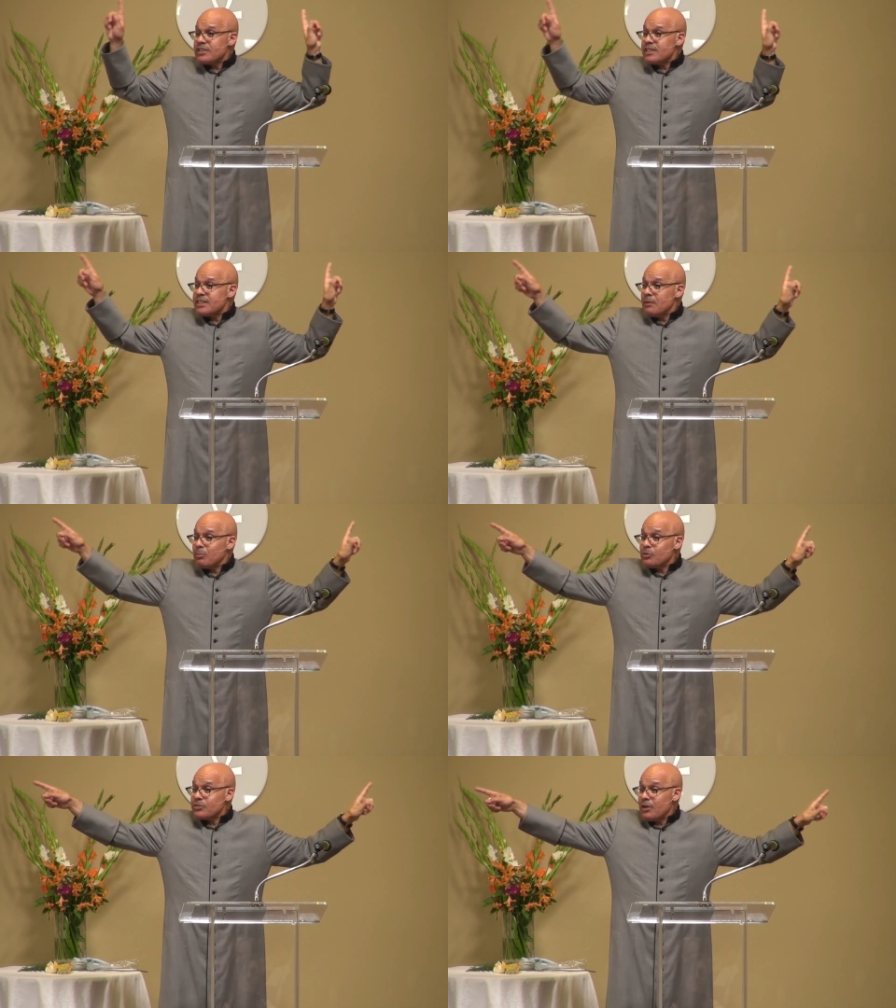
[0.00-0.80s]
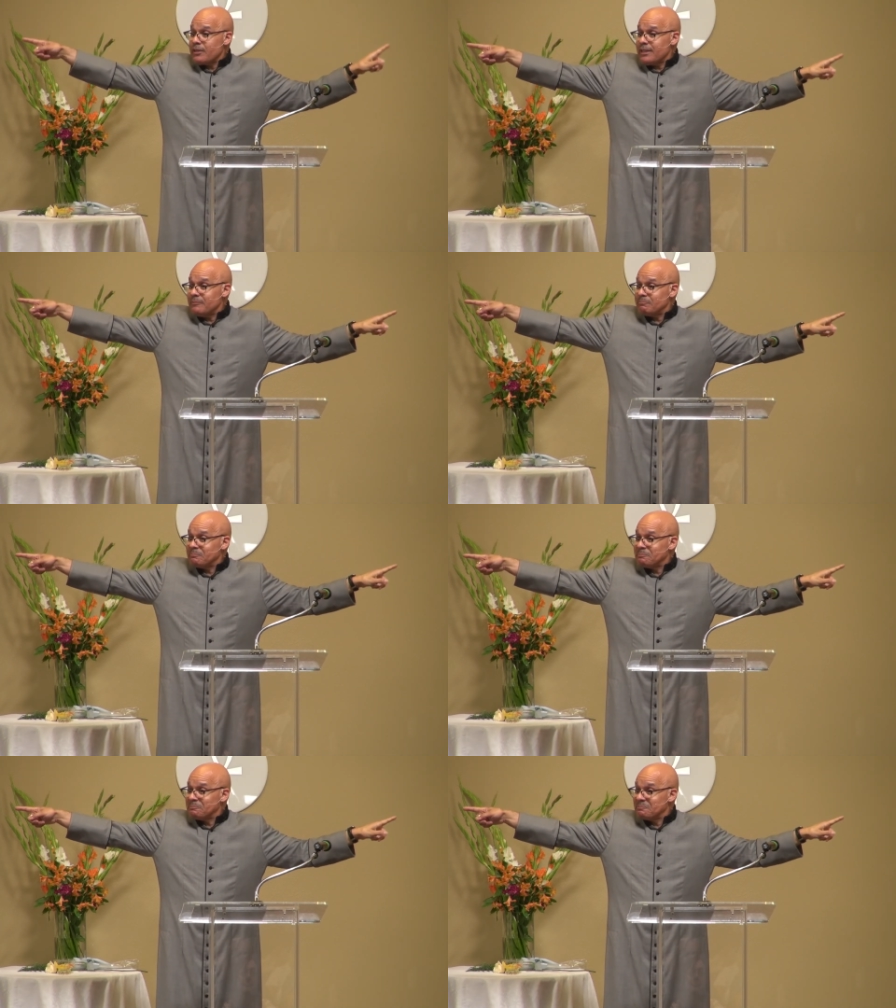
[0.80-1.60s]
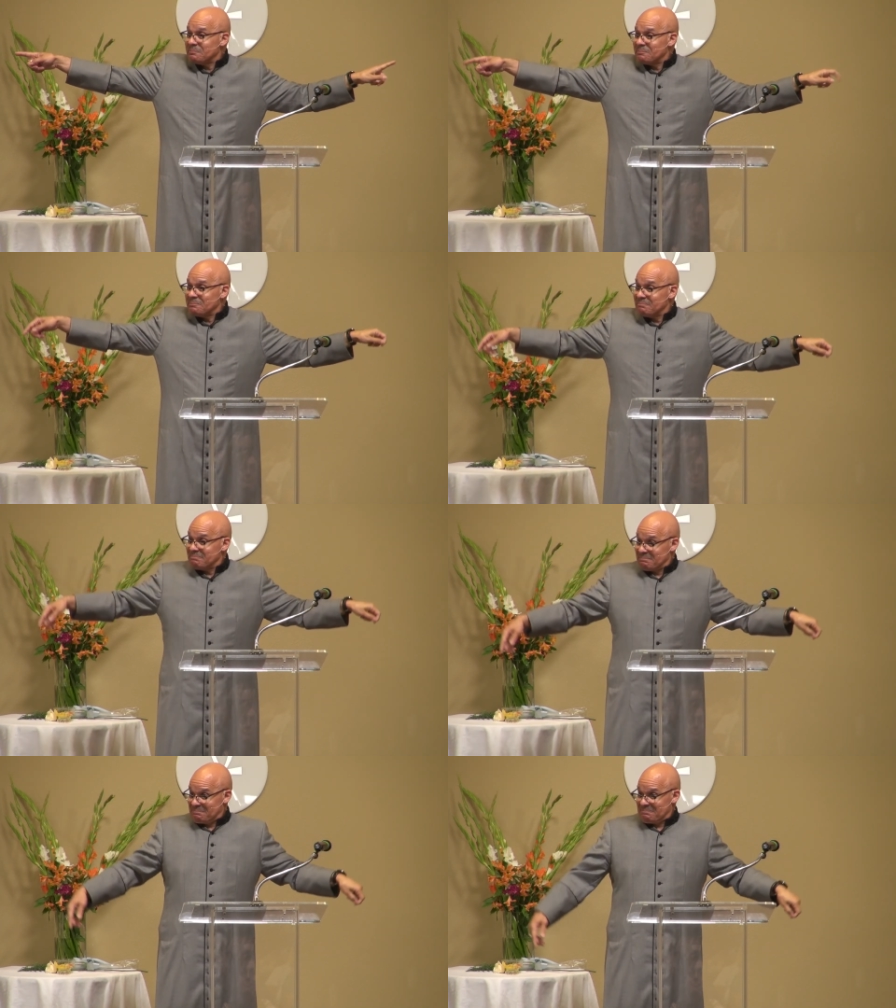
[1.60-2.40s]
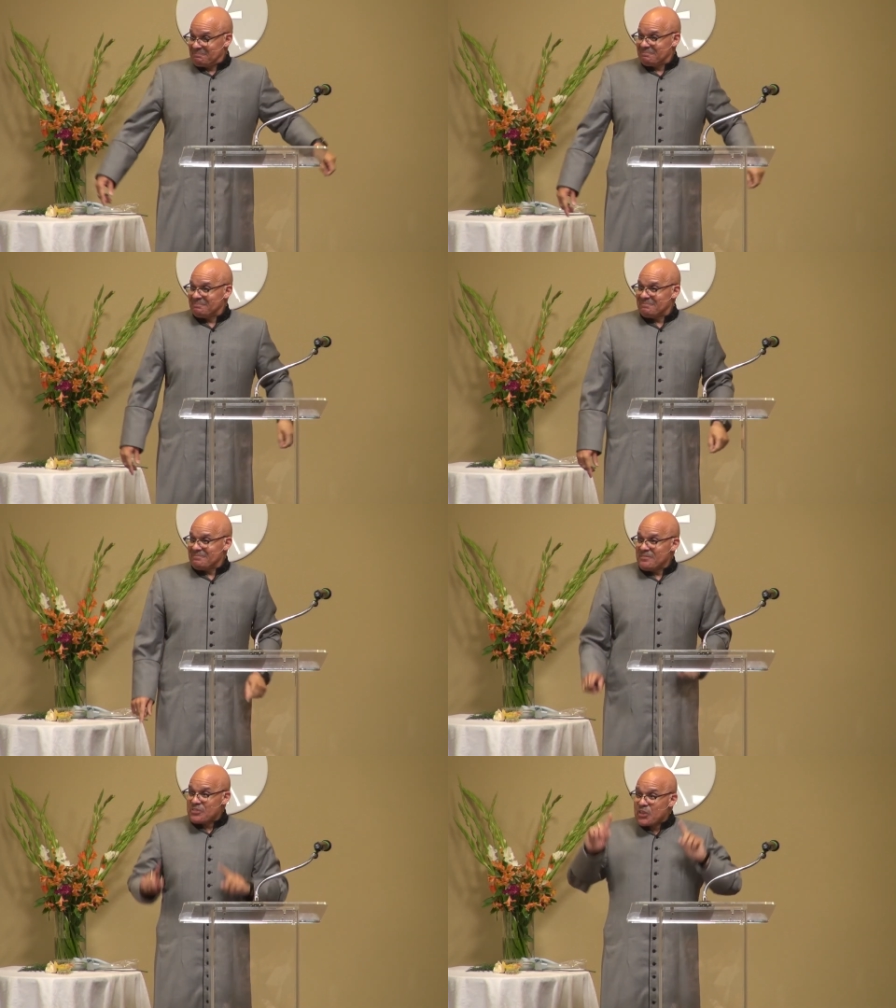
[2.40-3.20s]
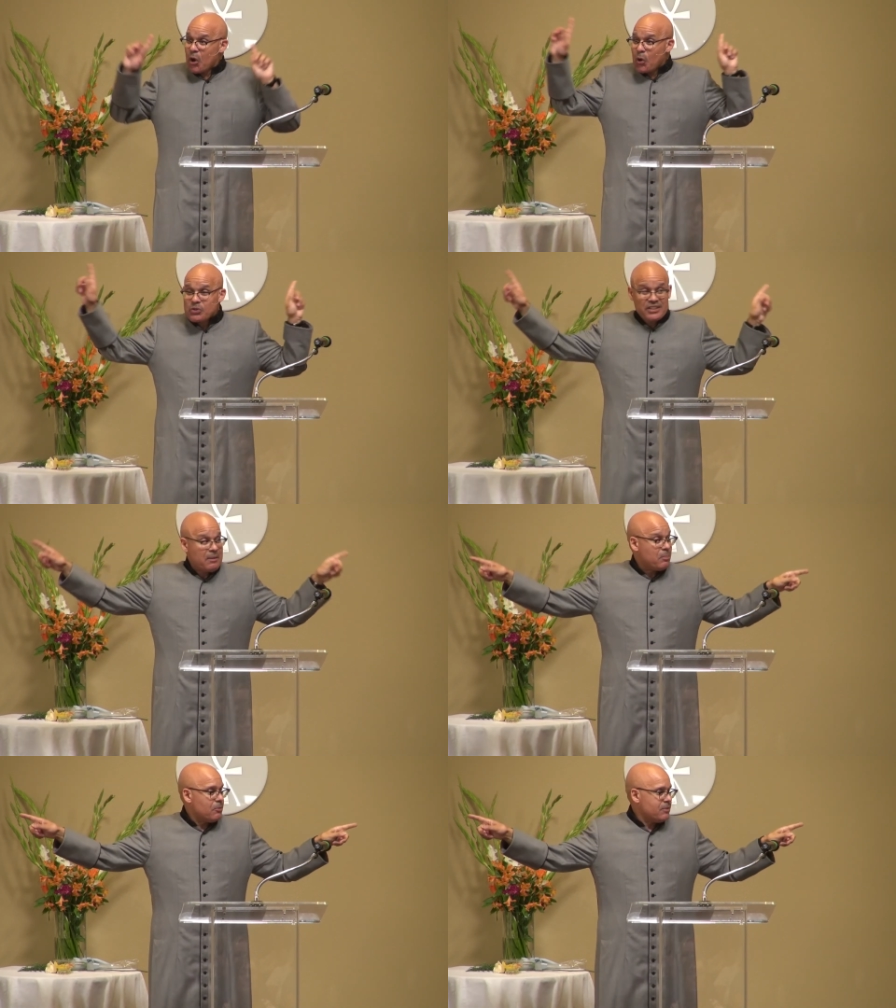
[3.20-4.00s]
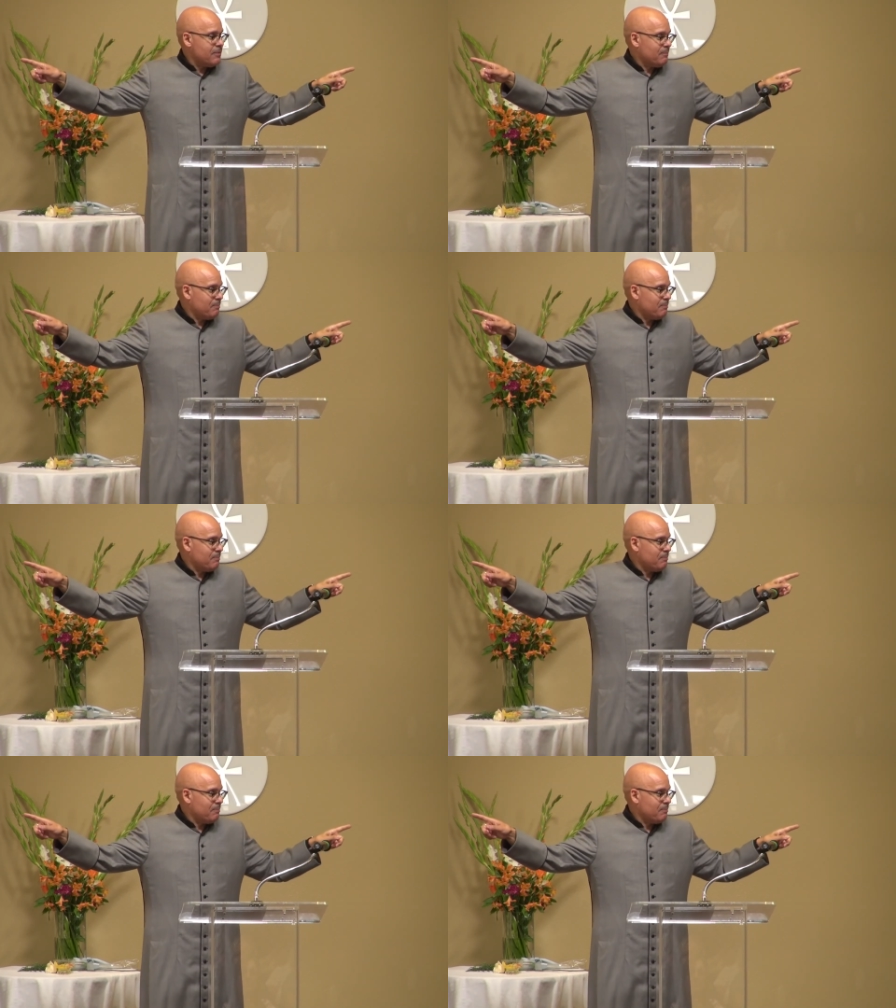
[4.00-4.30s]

symbols on it. Those symbols.